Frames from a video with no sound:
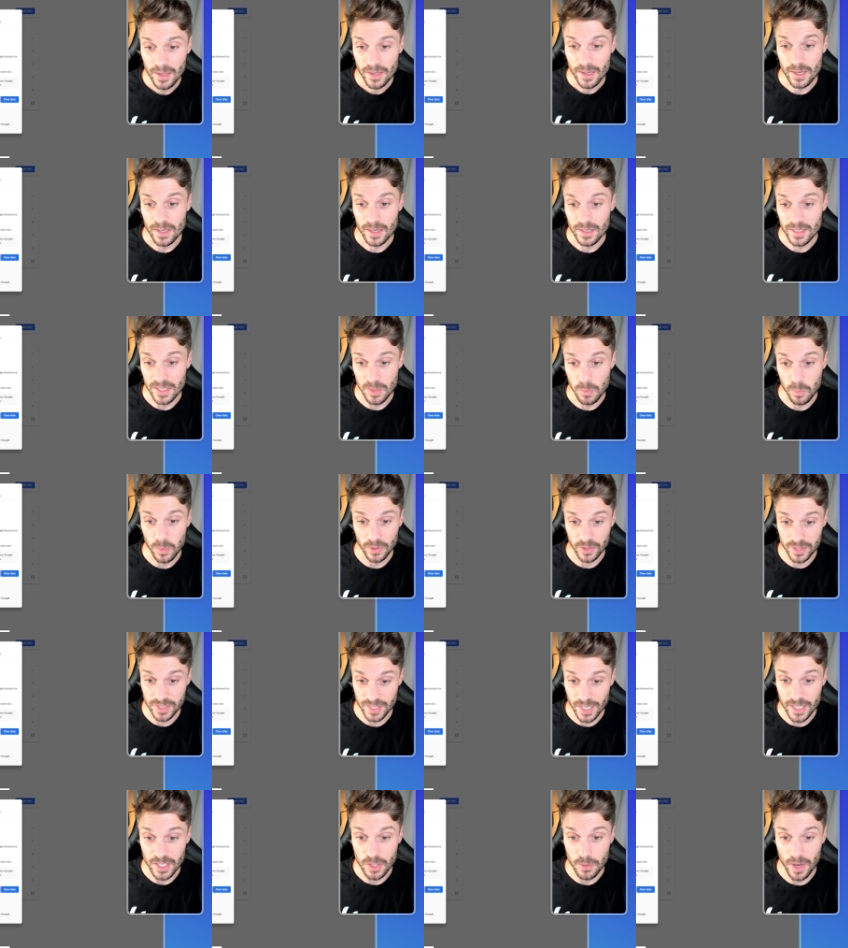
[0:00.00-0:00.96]
Uh, it will
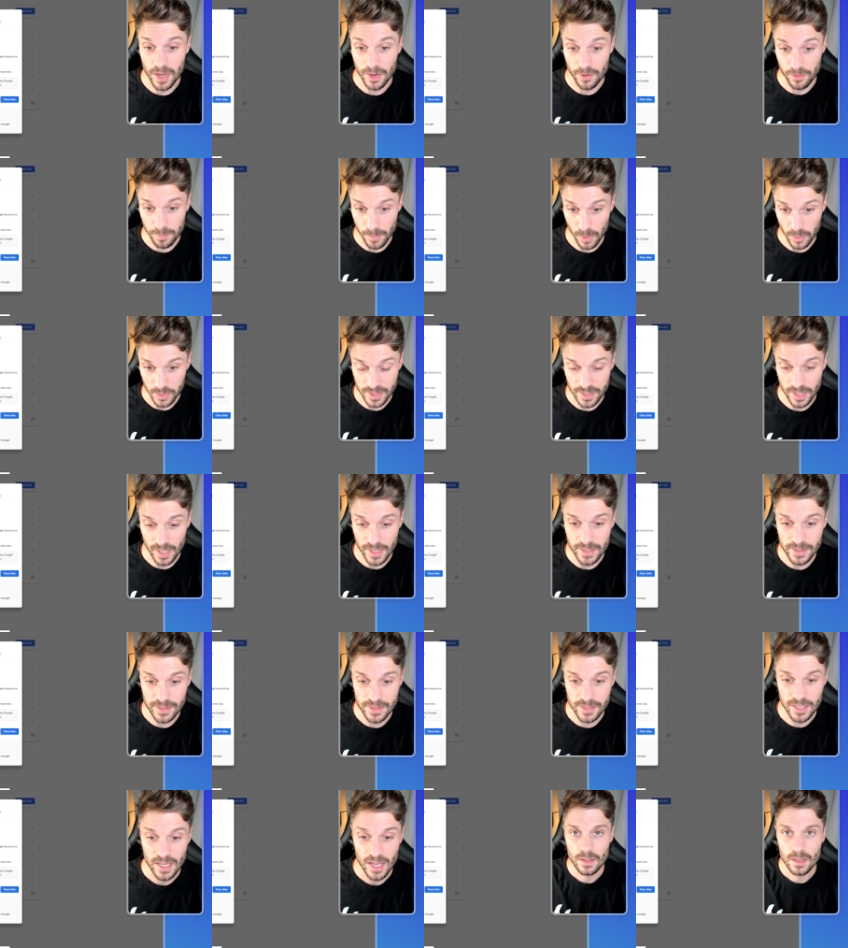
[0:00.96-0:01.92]
sign you out of most
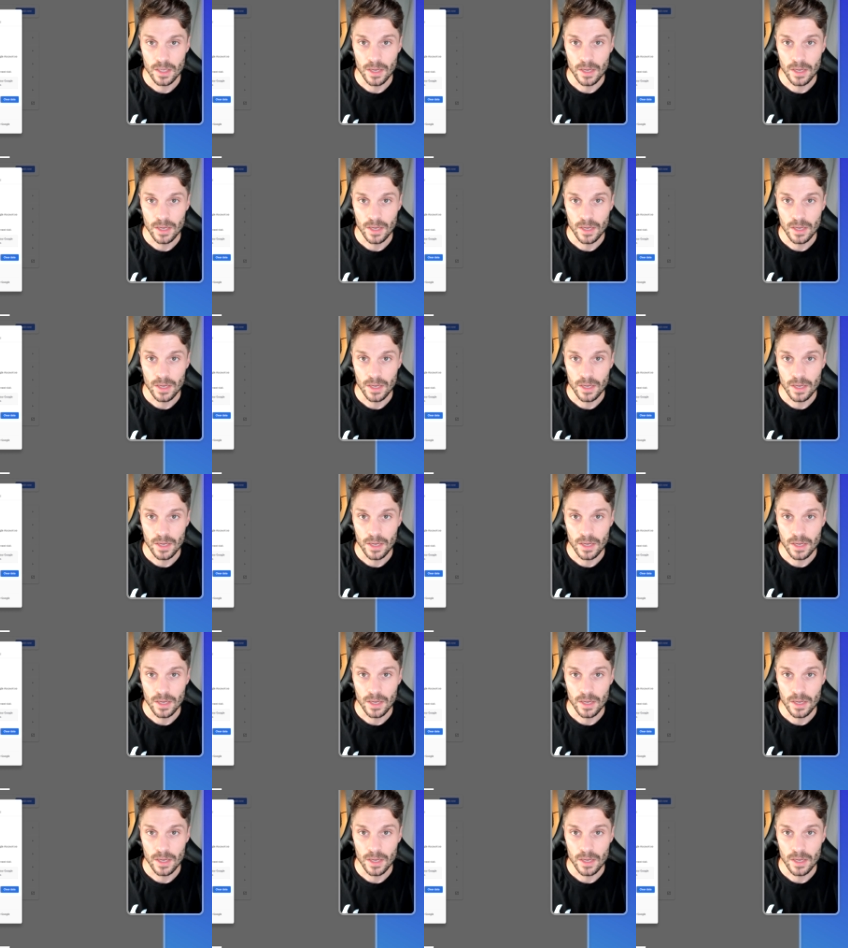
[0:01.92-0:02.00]
sites.